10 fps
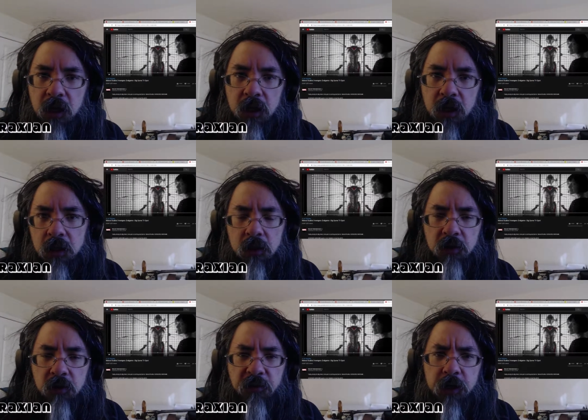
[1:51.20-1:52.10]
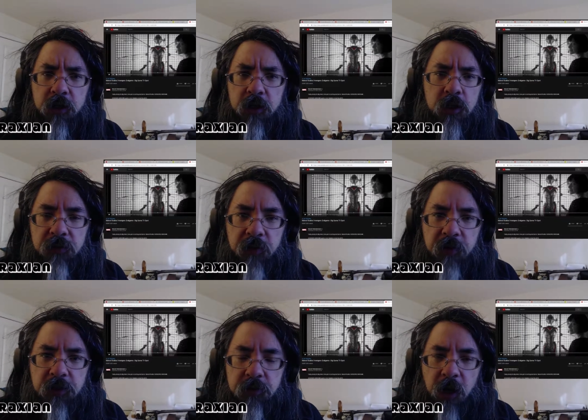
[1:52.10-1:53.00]
you know, a very good
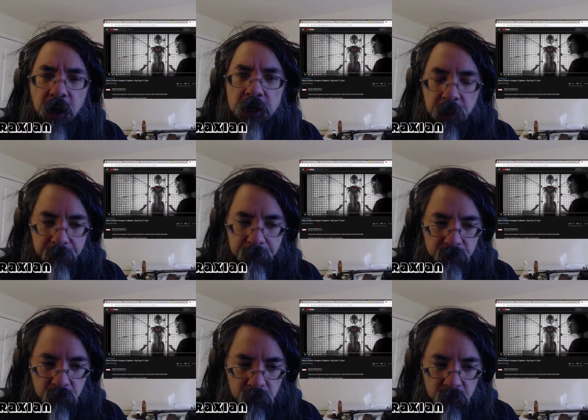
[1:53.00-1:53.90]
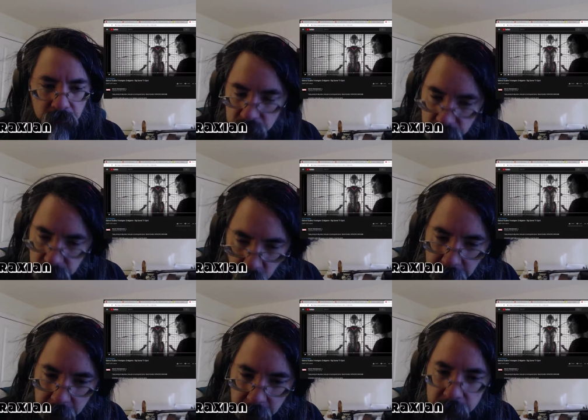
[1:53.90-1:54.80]
defensive strategy.
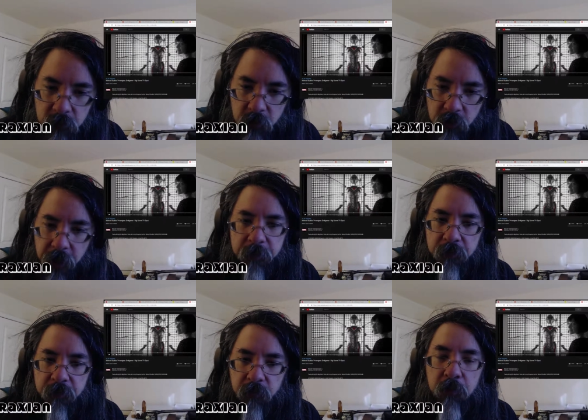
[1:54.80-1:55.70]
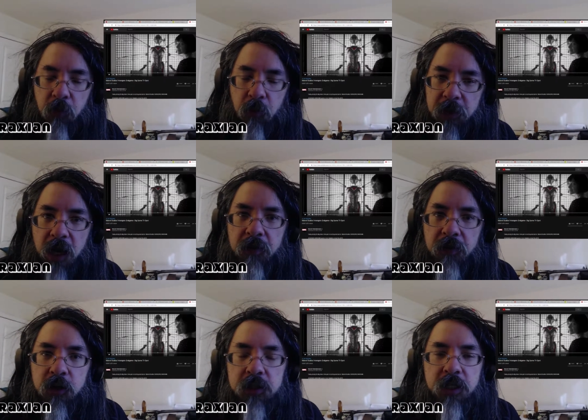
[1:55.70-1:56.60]
Okay, okay. But when you have a
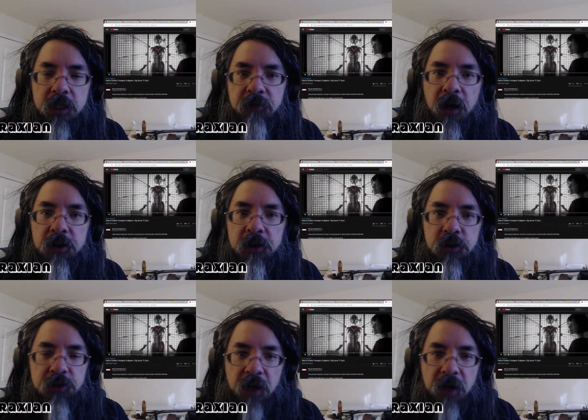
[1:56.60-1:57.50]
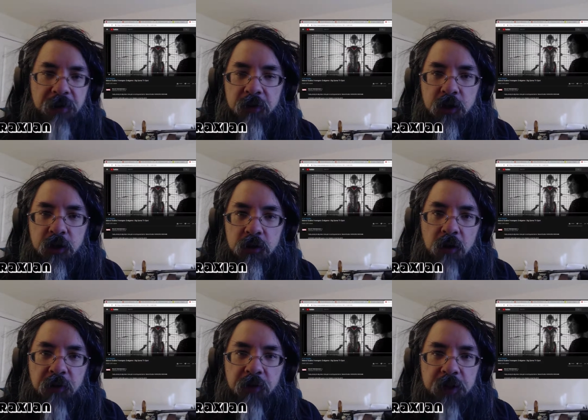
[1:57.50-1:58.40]
good defense, you also have to have a good
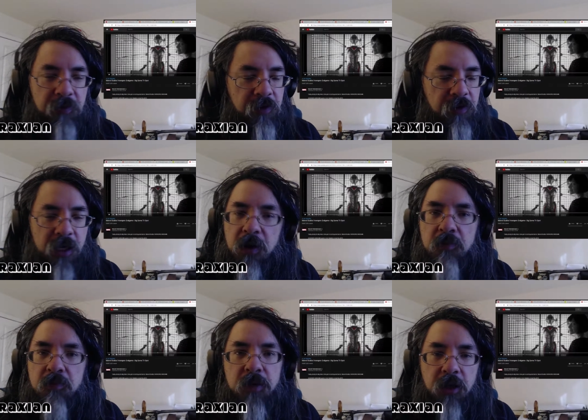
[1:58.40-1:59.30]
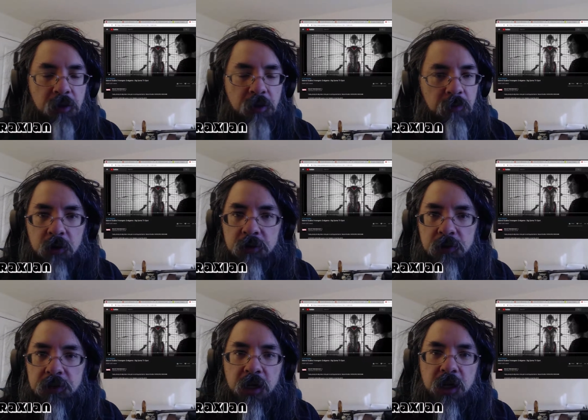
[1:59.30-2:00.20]
offense. But if you keep on missing
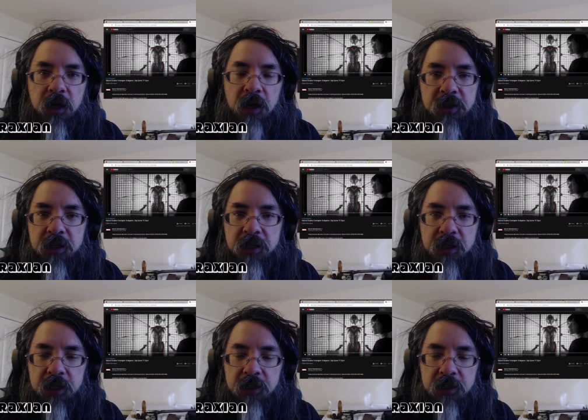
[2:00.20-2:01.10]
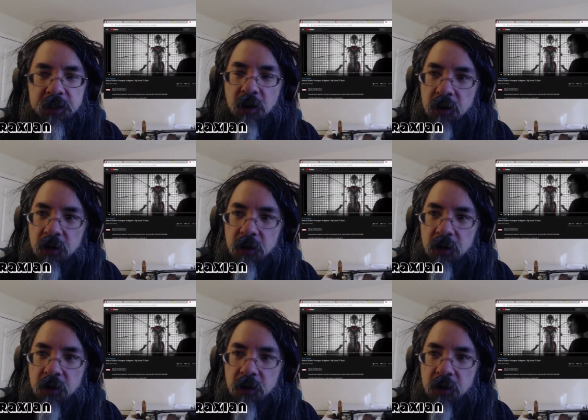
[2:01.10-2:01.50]
throws, missing catches, although